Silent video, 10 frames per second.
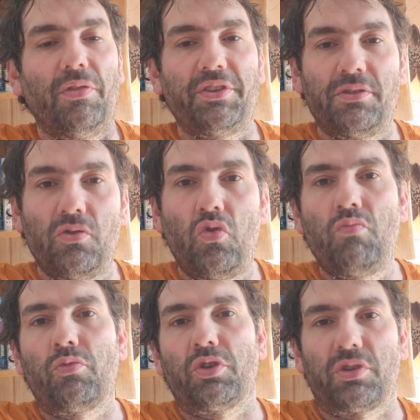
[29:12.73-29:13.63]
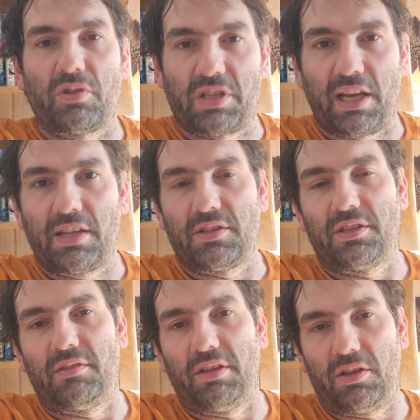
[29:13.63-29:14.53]
there's numerous
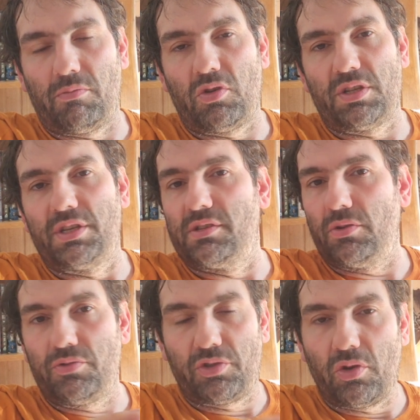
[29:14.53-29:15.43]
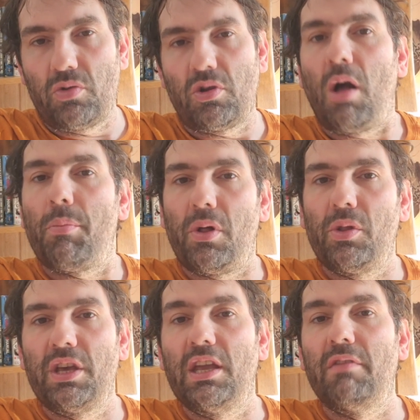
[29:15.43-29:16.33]
scientific communities who do not
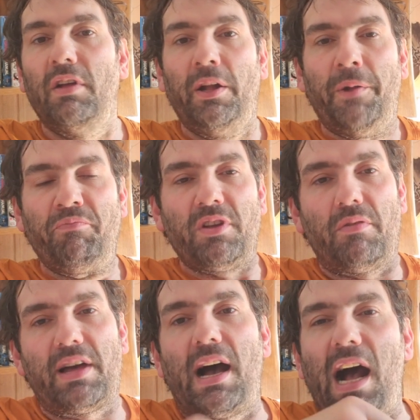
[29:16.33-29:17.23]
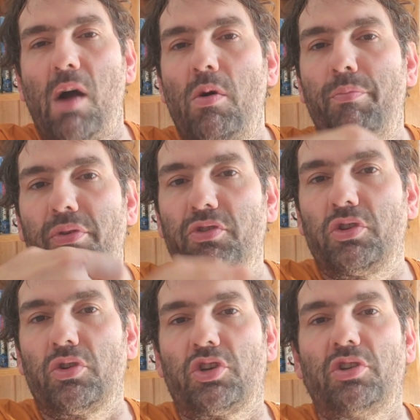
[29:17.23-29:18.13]
believe that our
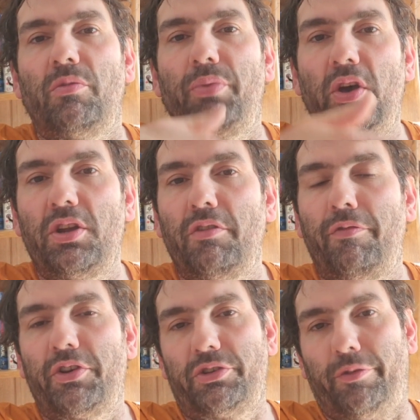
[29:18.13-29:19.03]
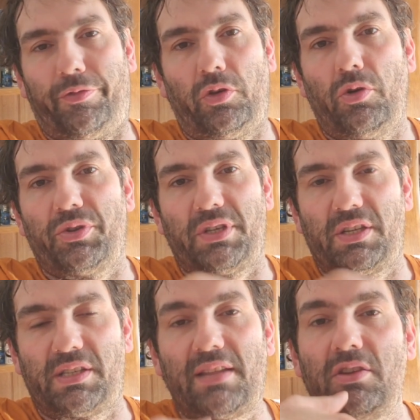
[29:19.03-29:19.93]
production of burning of fossil fuels
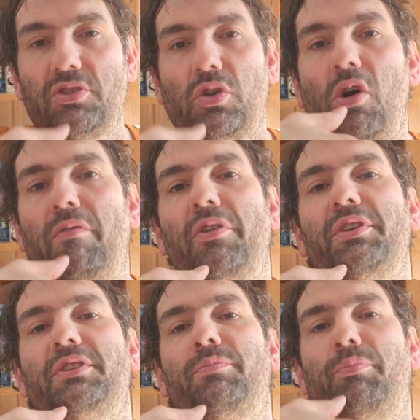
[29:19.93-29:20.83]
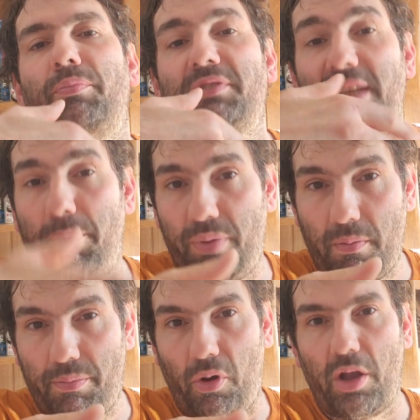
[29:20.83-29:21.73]
is sending us over this
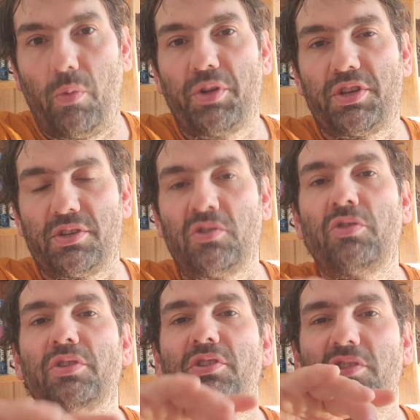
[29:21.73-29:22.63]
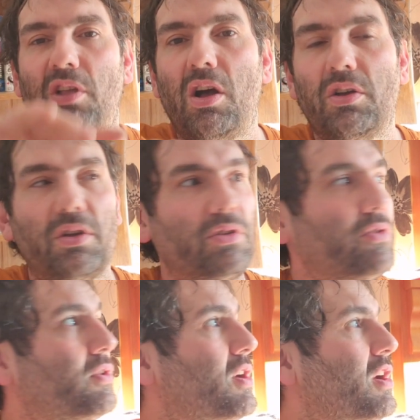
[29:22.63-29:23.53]
tipping point, which is another
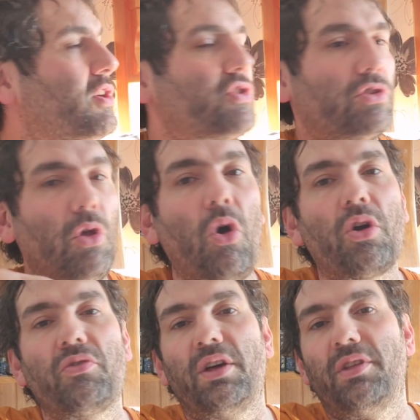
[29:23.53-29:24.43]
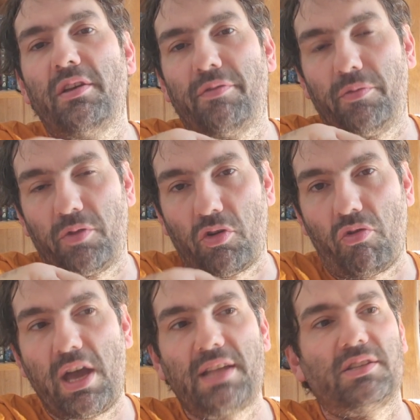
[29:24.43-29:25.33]
slogan that they've
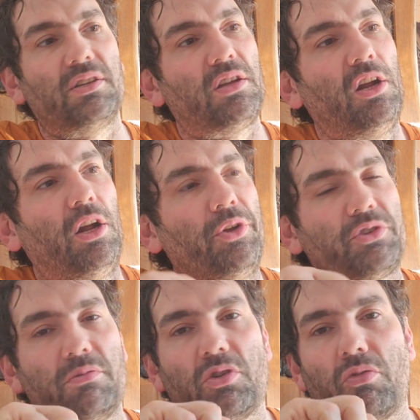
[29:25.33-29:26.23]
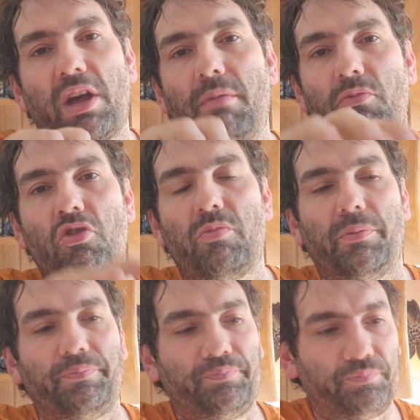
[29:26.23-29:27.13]
created to create a
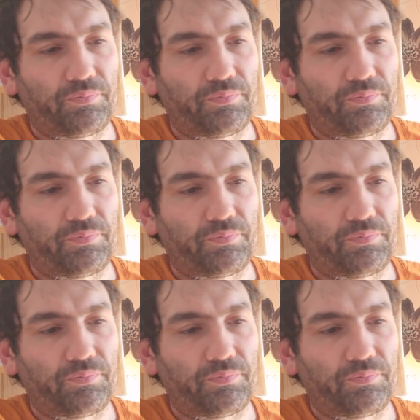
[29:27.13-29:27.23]
movement.